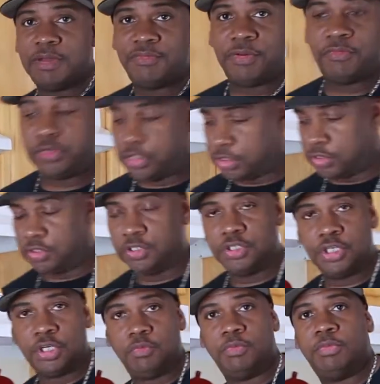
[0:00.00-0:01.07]
favorite dishes,
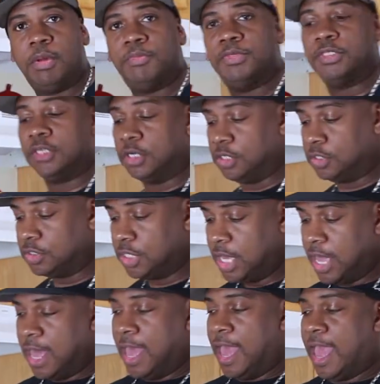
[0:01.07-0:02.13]
chicken with peppers and onions.
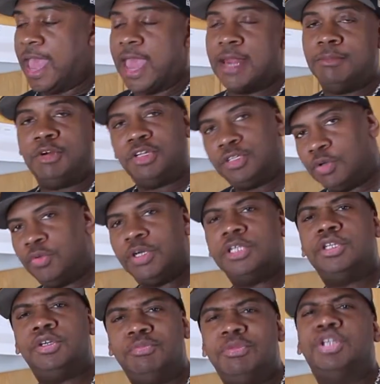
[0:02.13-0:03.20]
And I'm going to throw in a
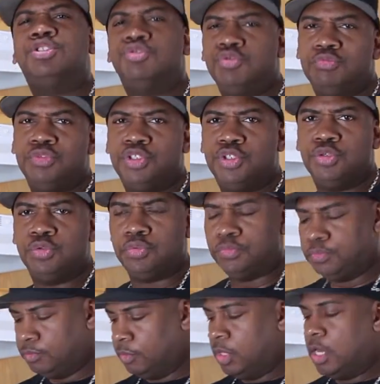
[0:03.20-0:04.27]
little mushrooms too.
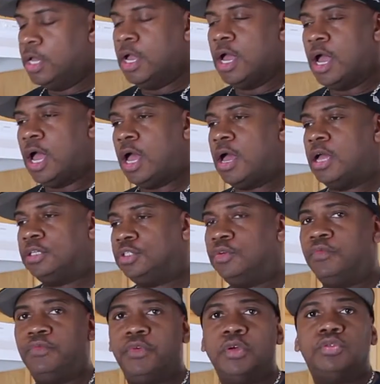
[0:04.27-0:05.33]
So
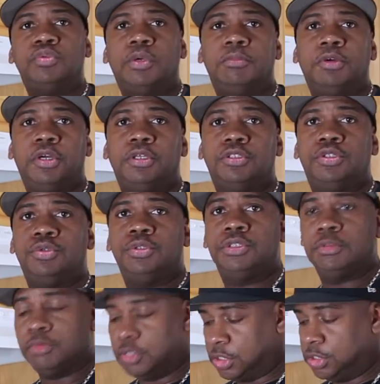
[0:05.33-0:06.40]
first what I'm going to do is
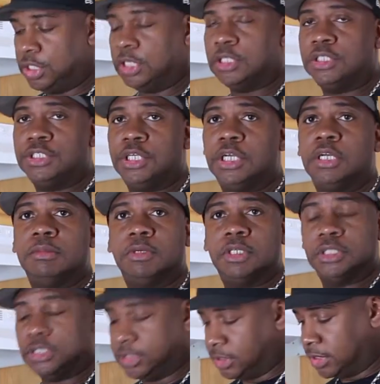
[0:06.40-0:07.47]
I'm going to take the chicken, I'm going
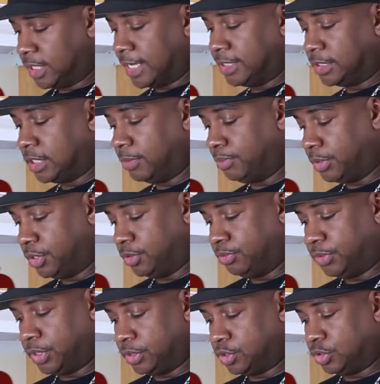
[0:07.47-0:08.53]
to slice it up a little
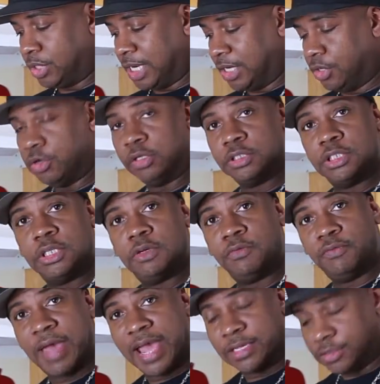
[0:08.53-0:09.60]
bit so that it cooks a little
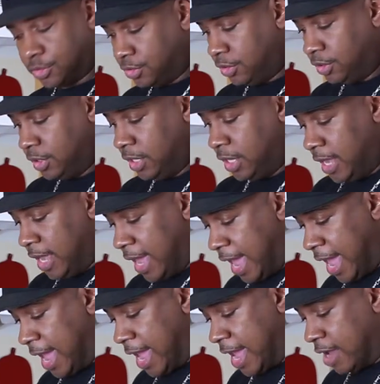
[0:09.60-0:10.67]
faster.
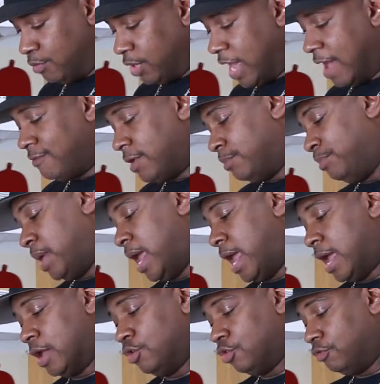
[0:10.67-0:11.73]
And we have our
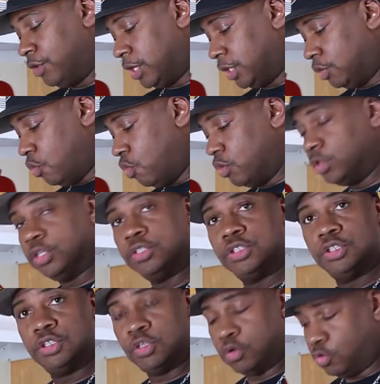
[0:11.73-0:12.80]
pan already on the
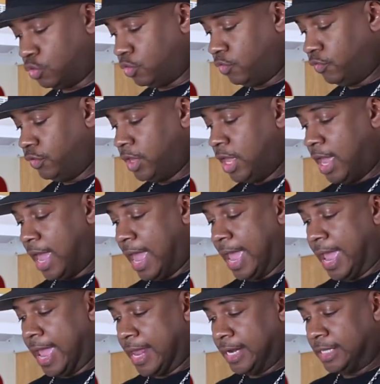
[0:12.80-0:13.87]
stove,
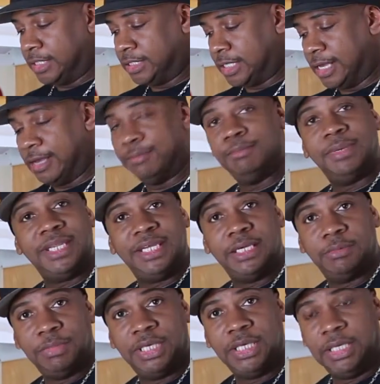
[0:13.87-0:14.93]
and it's
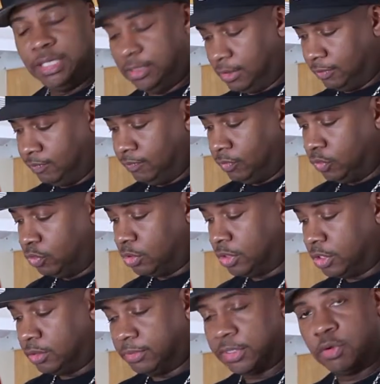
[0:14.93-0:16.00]
medium heat with a
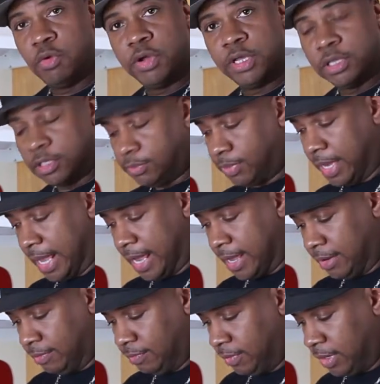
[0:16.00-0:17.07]
little bit of oil in the
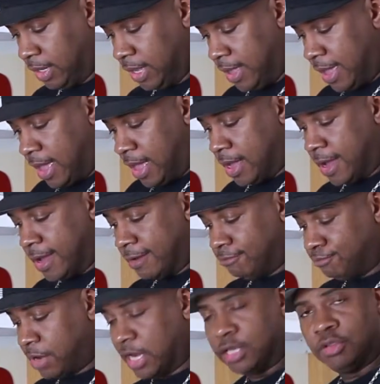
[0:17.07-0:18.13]
pan.
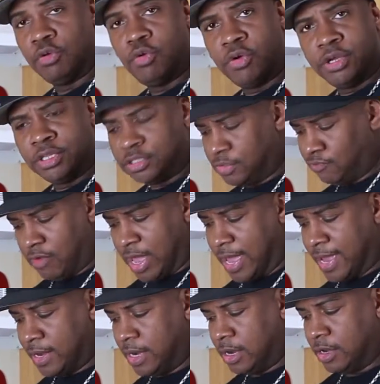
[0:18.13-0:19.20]
Regular oil is
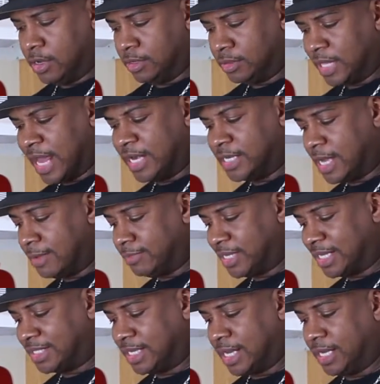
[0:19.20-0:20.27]
fine. A lot of times I
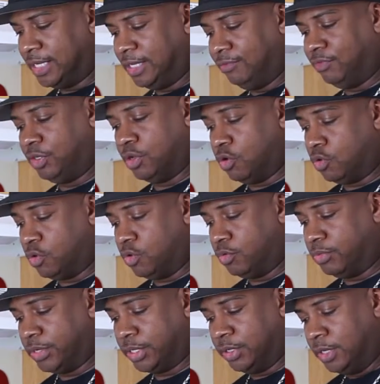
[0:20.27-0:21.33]
say EVOO,
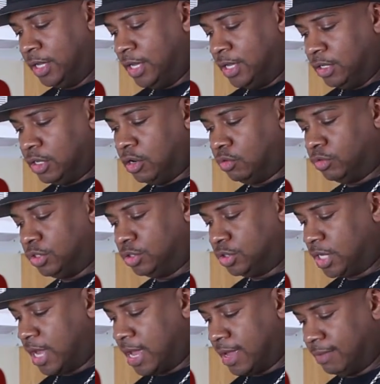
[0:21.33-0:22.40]
but you know, this
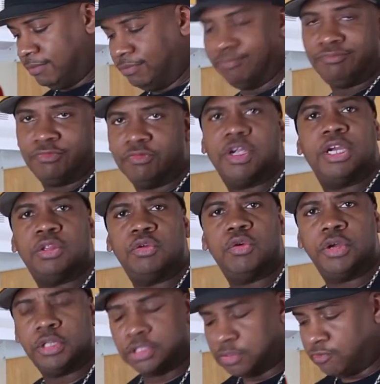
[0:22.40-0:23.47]
time regular
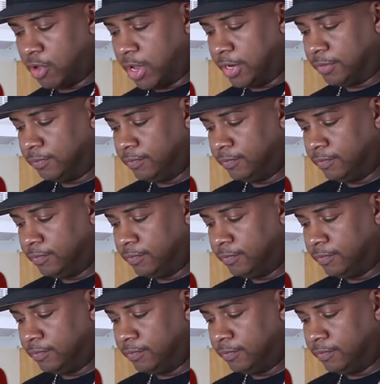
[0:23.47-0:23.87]
oil is fine.